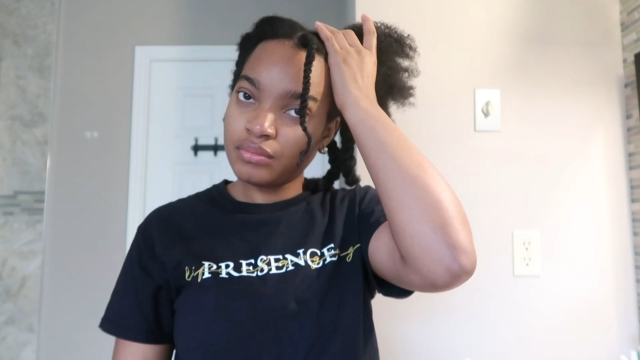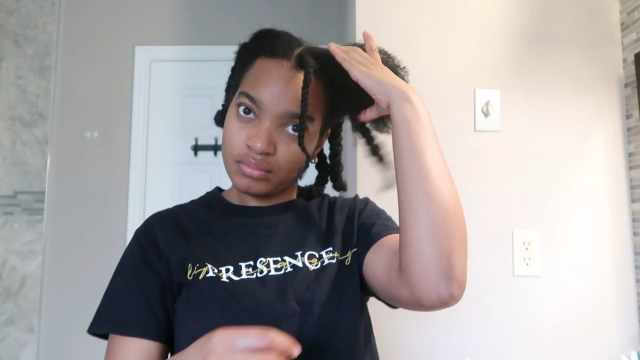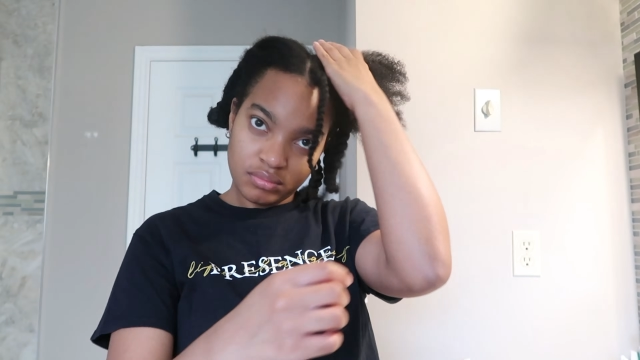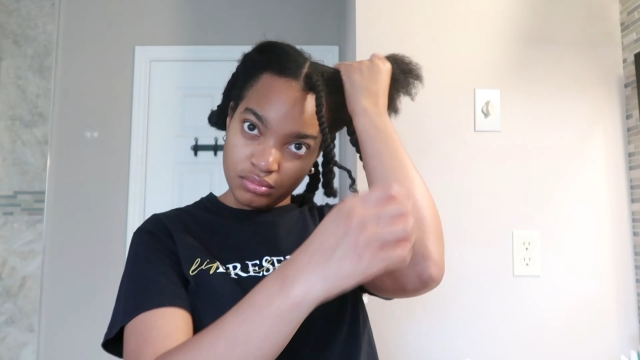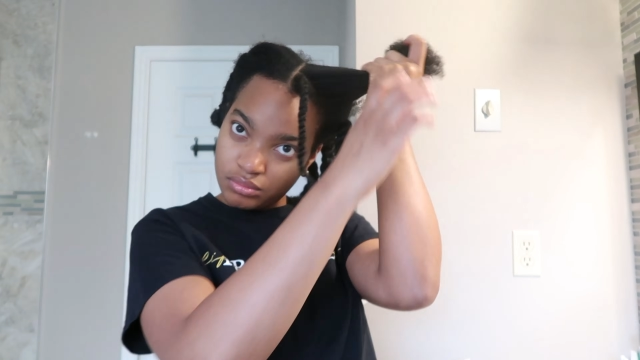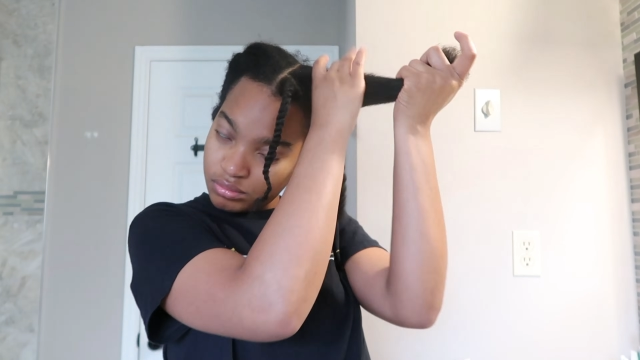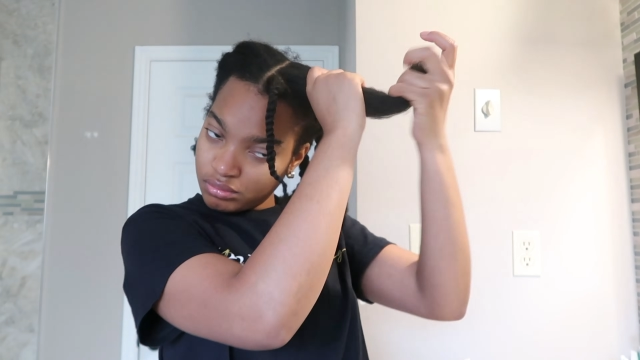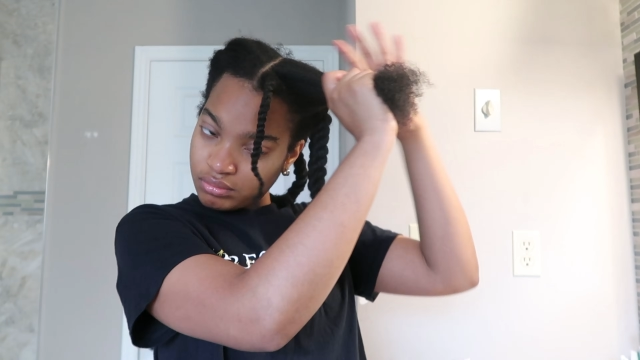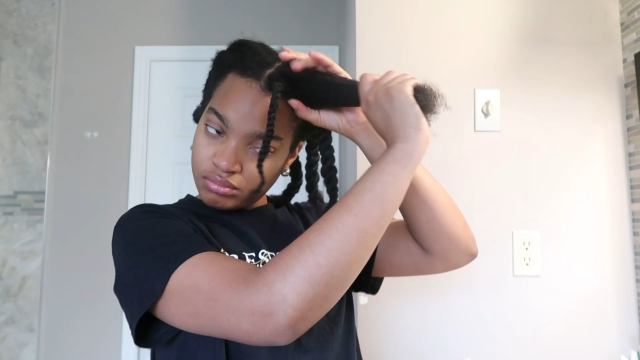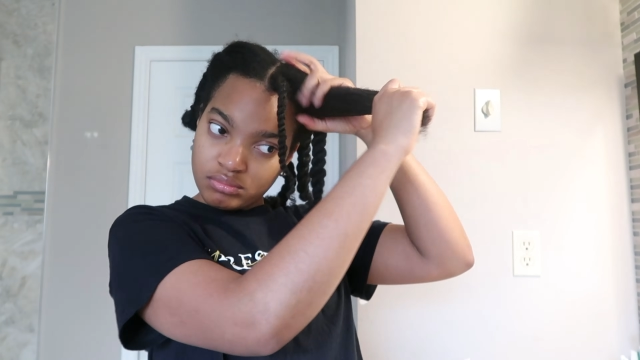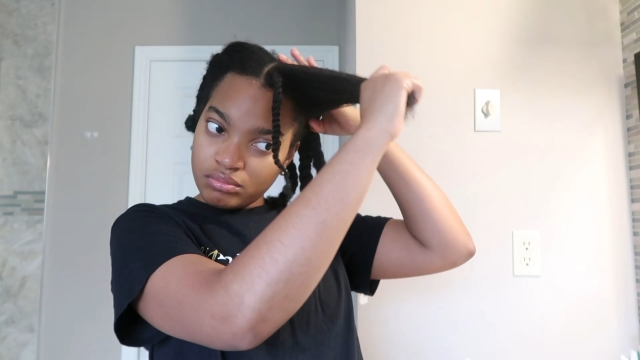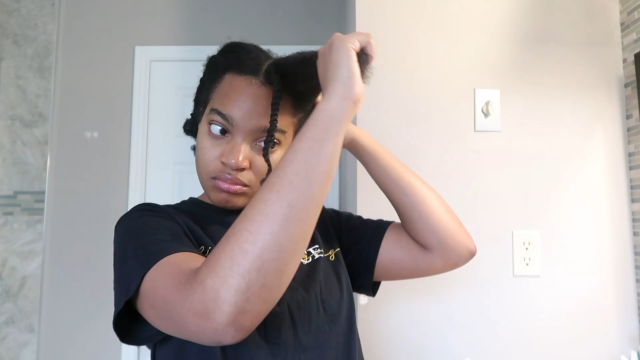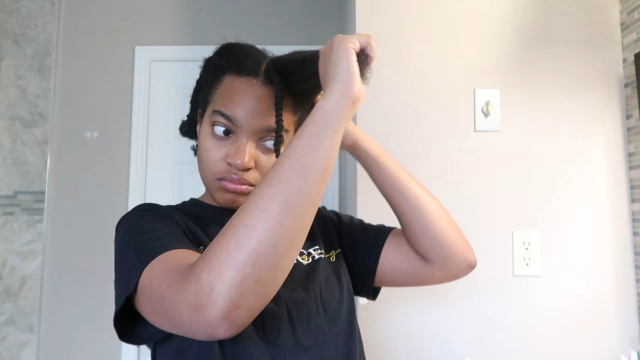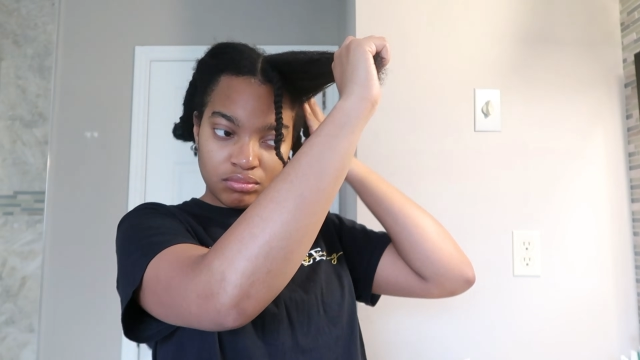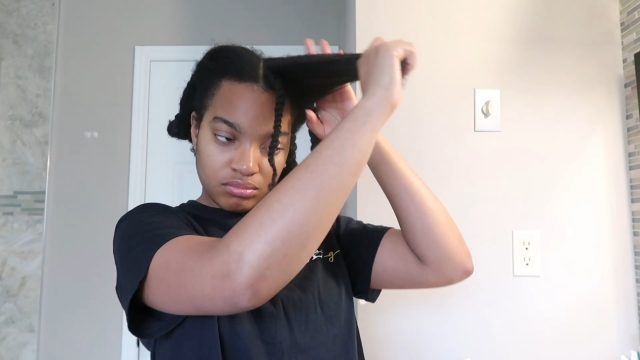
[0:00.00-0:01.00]
yeah,
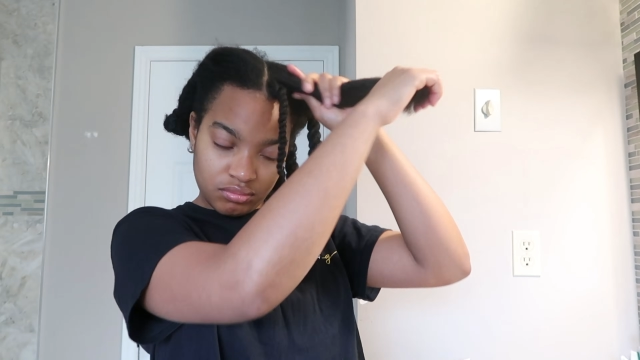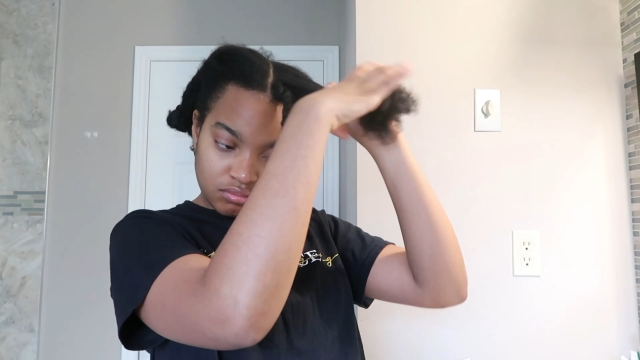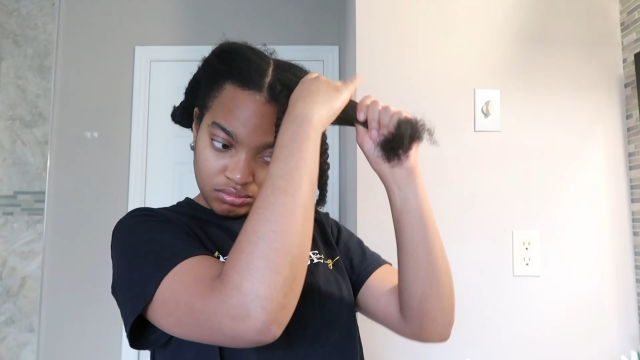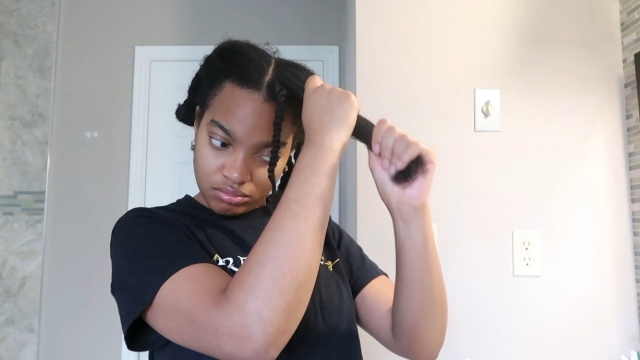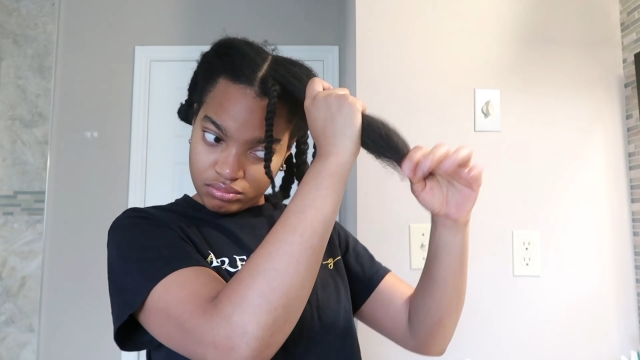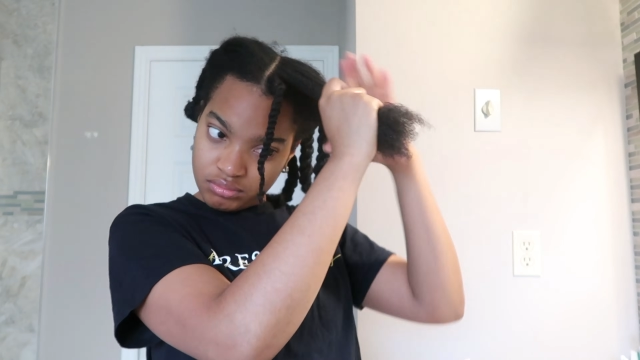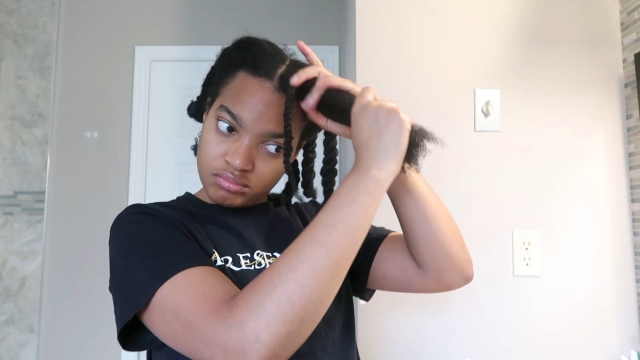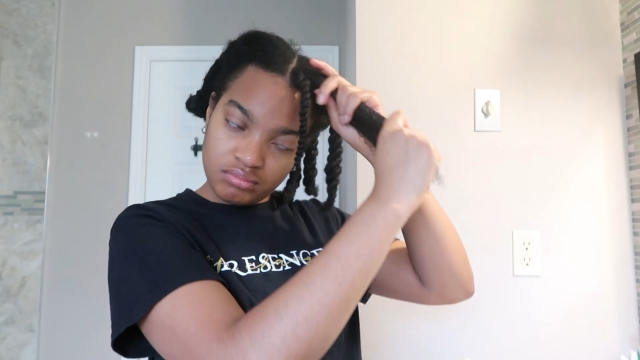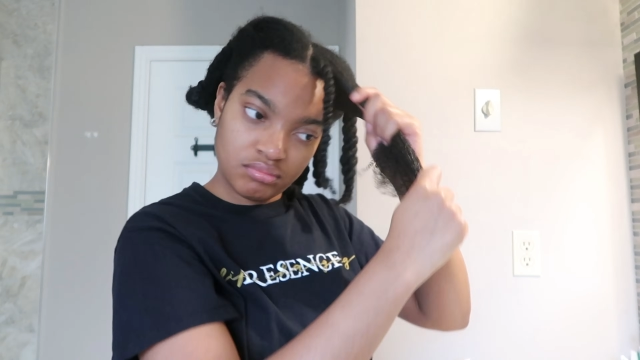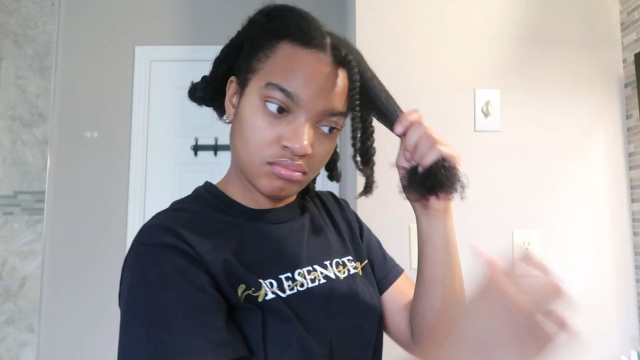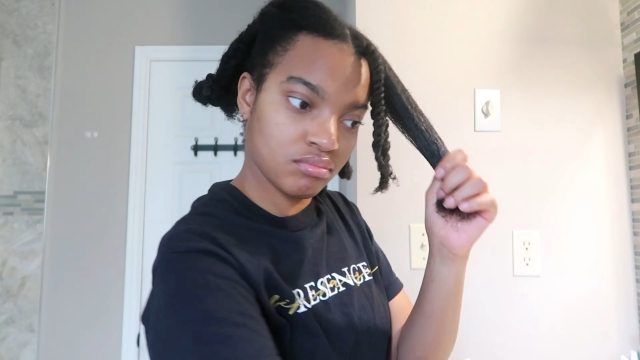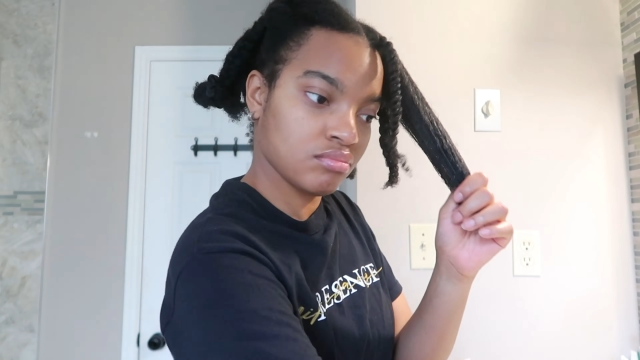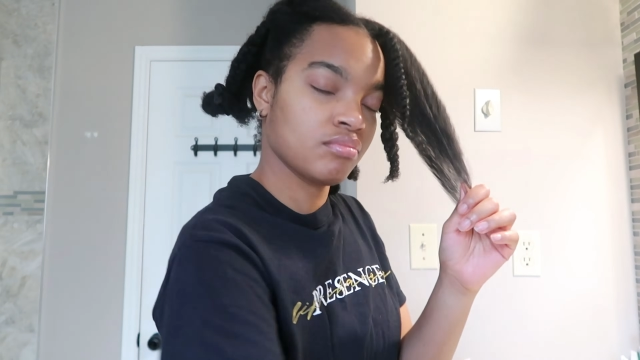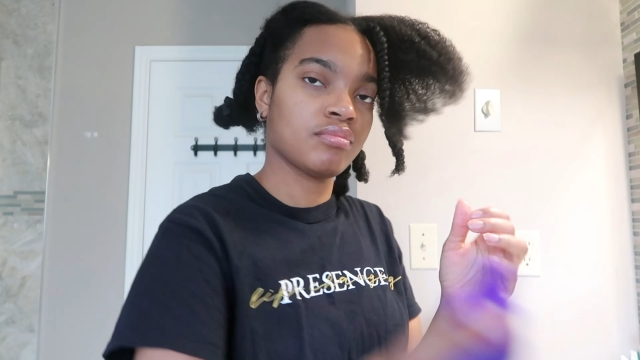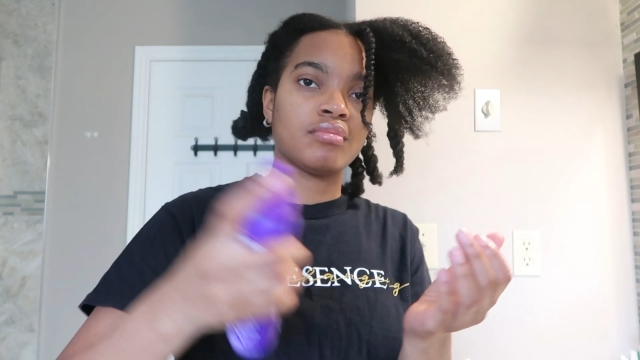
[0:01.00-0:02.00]
putting more
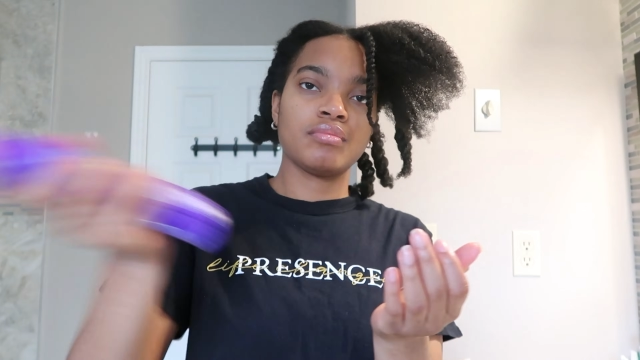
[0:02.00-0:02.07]
mousse.